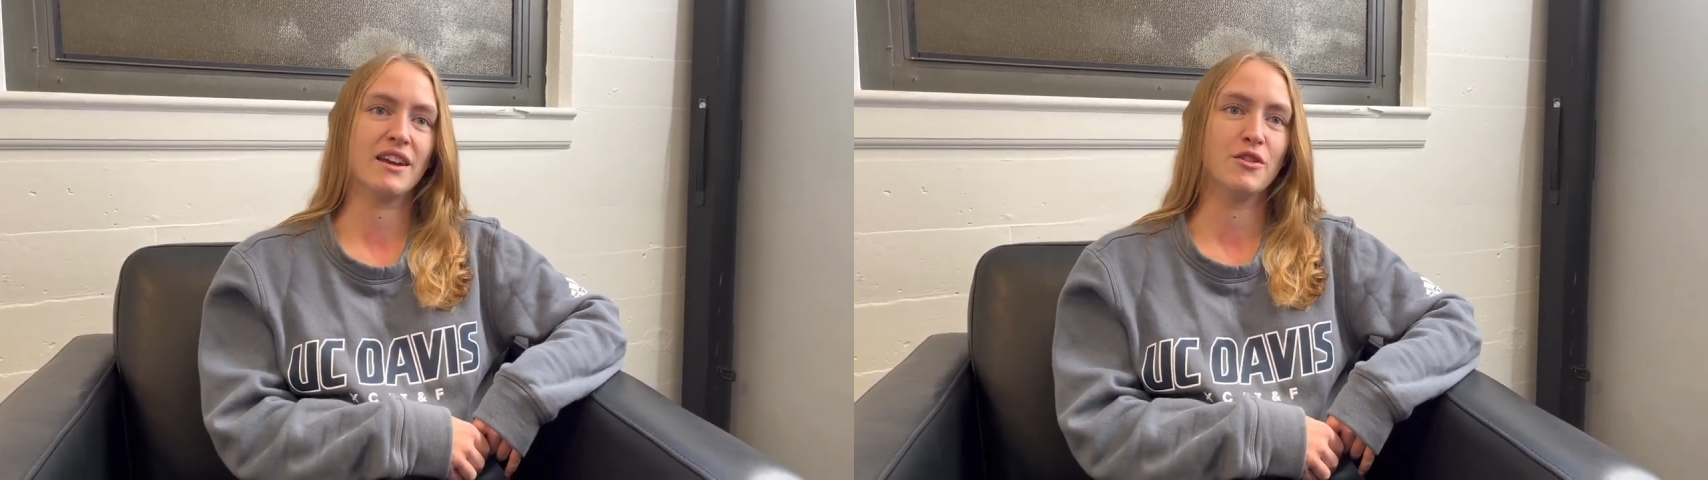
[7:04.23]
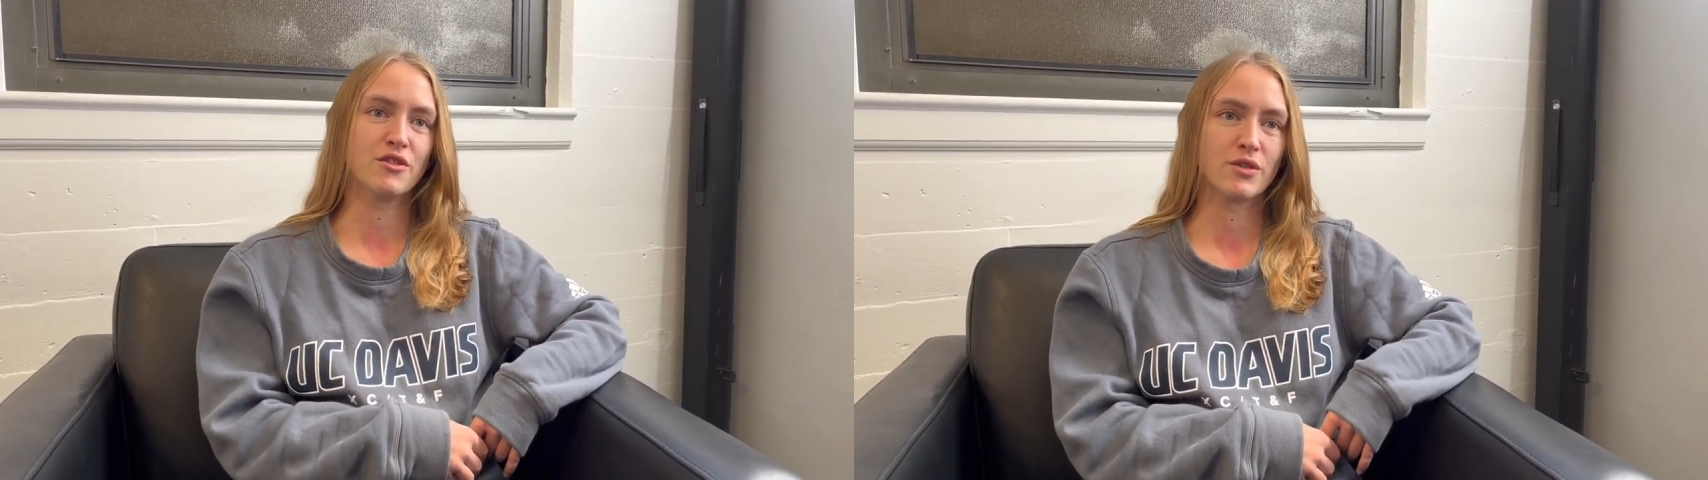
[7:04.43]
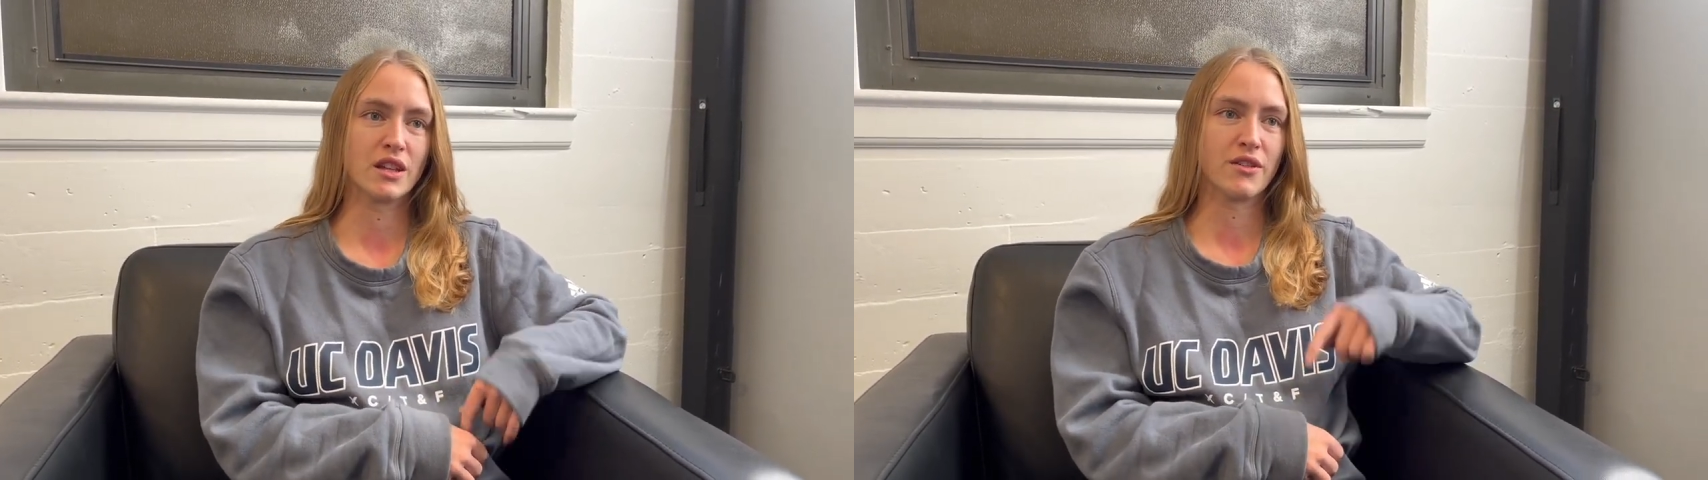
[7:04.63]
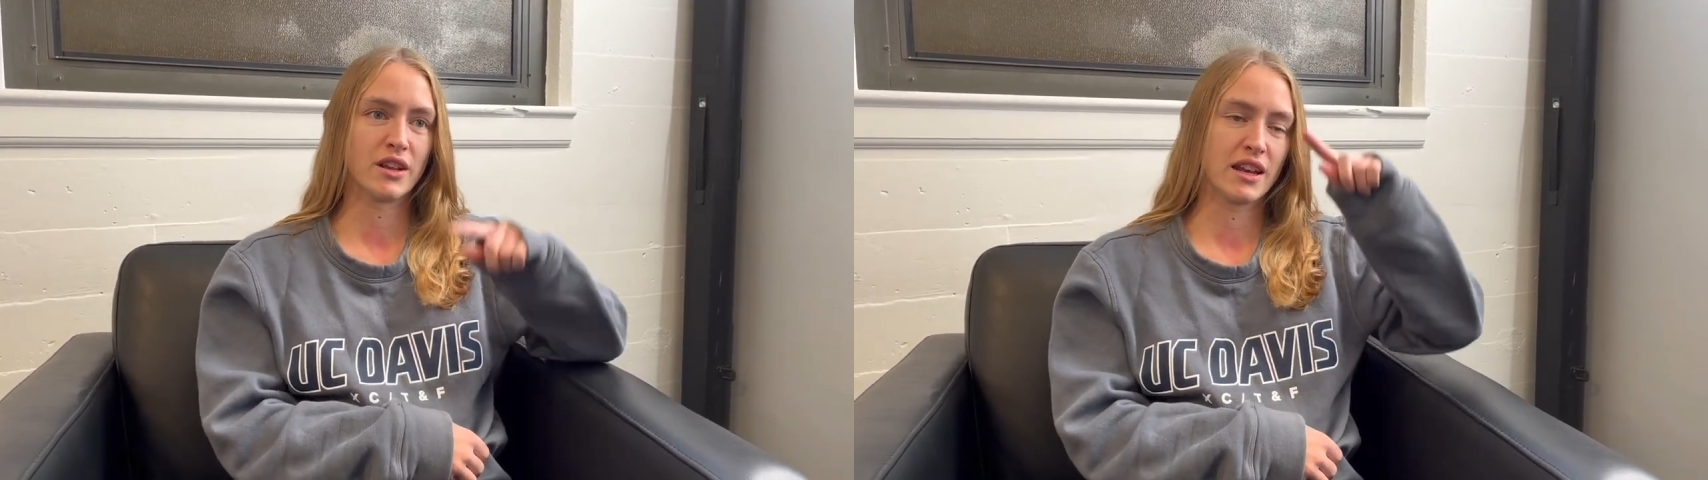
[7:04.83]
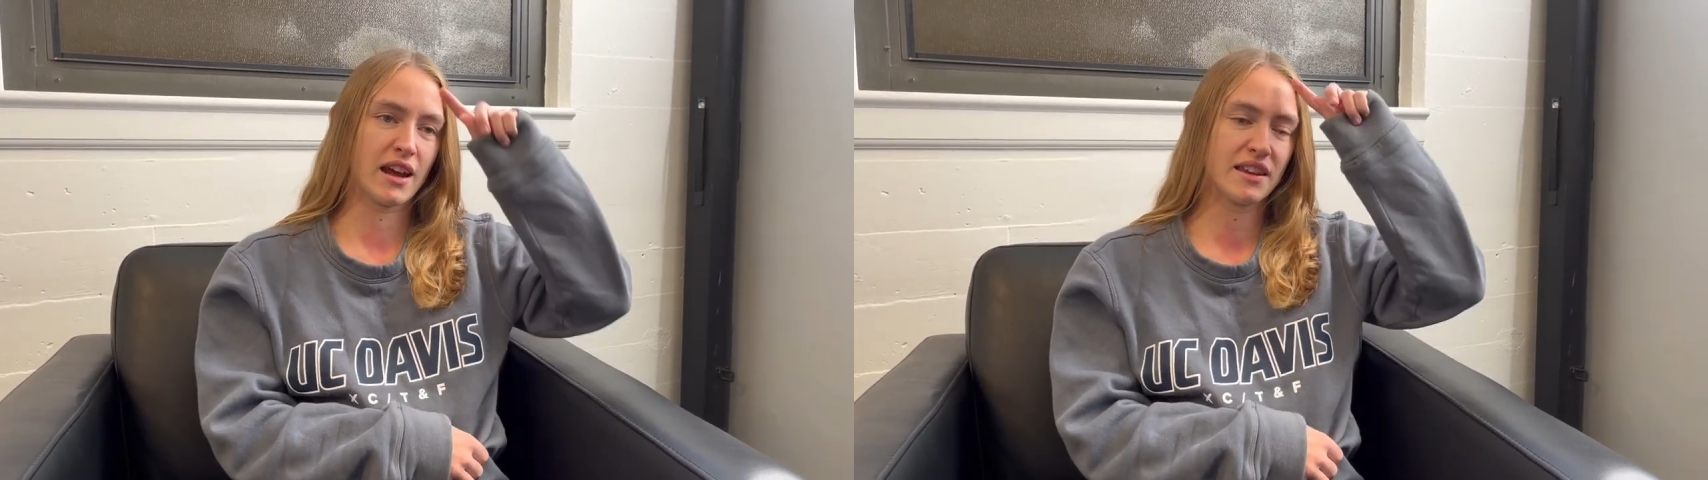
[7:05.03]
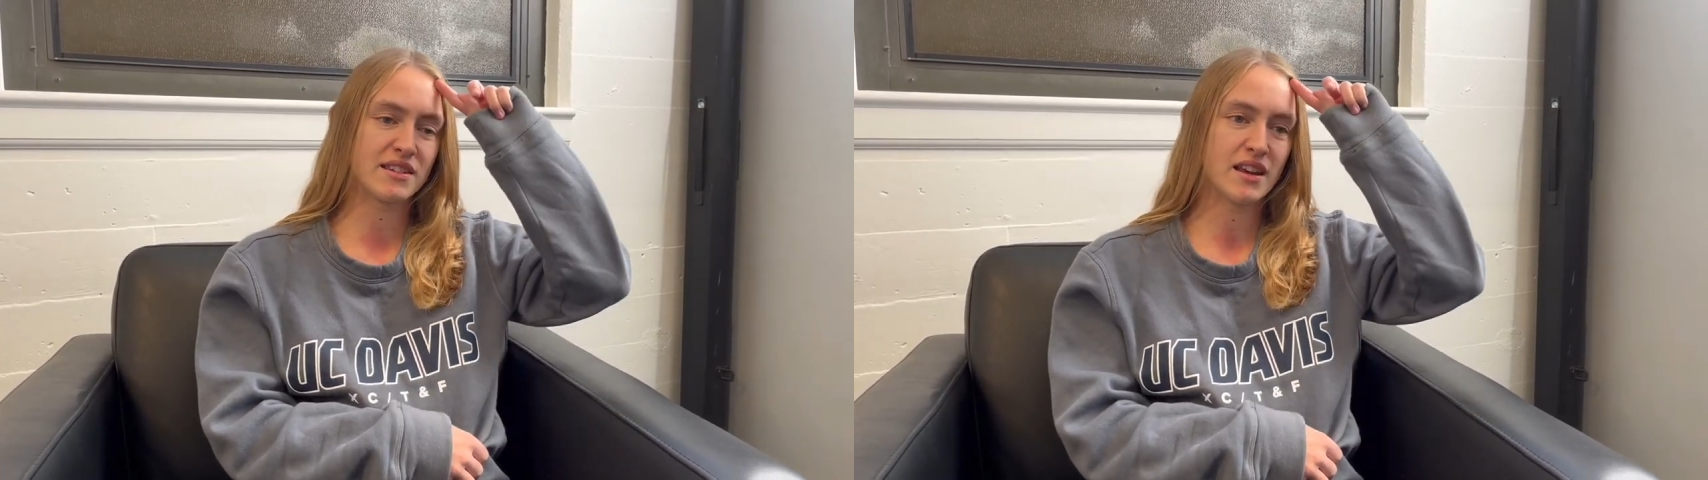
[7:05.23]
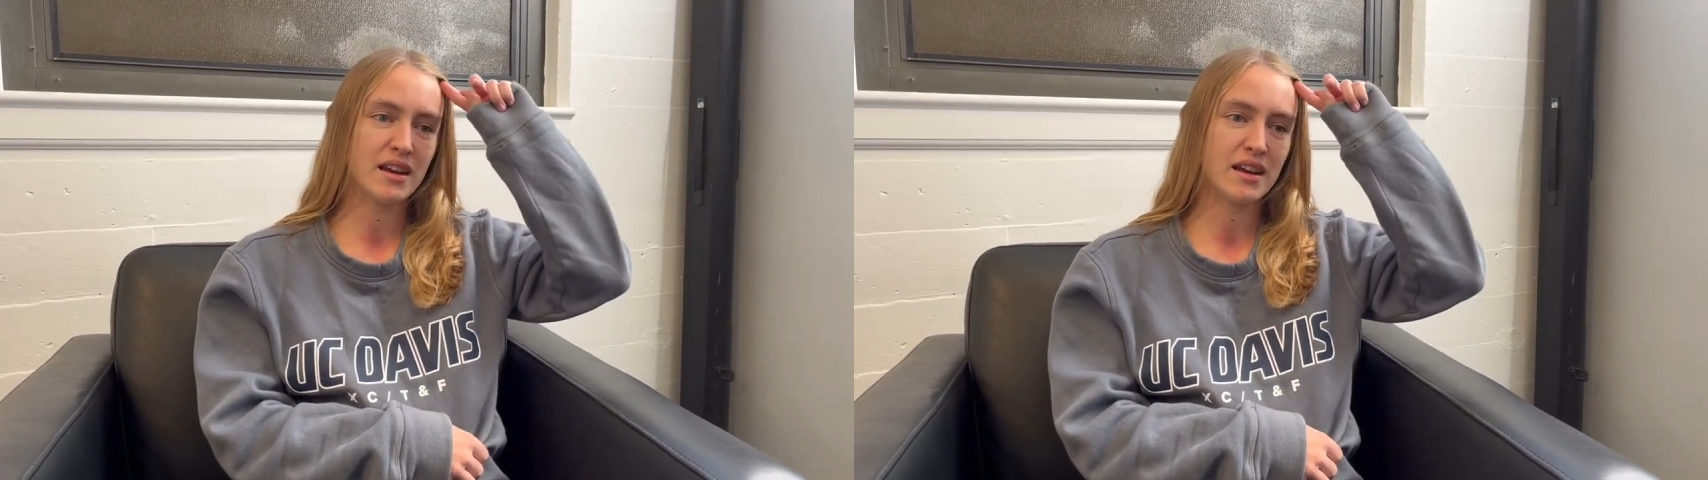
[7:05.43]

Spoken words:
And it was really, really nice.